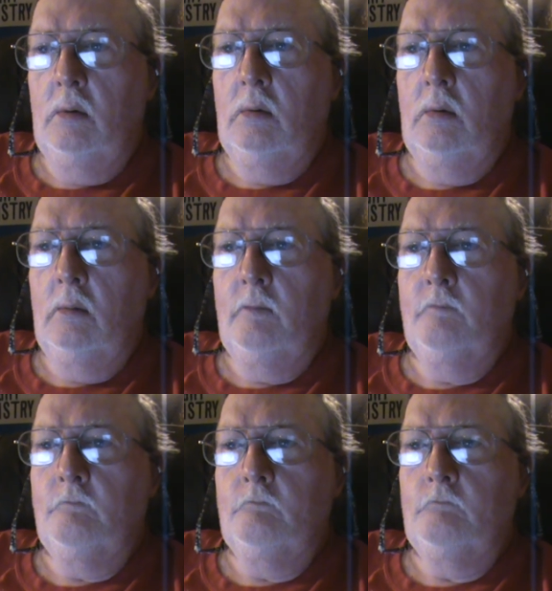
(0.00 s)

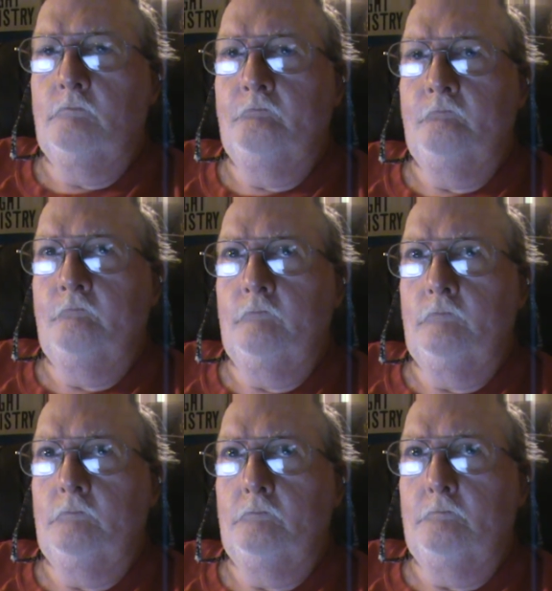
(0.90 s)

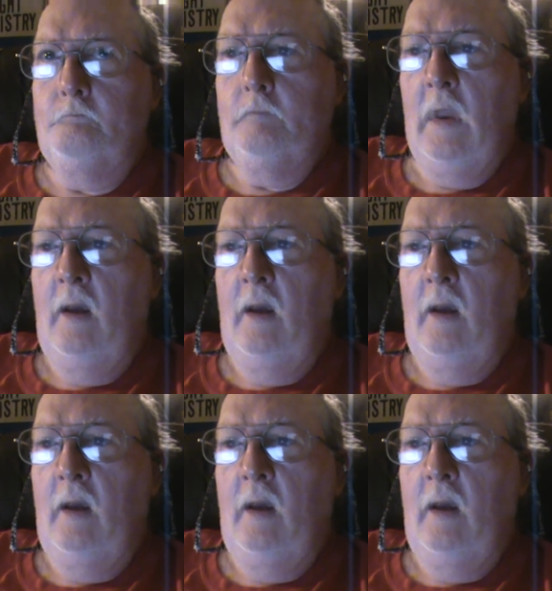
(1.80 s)
[no speech]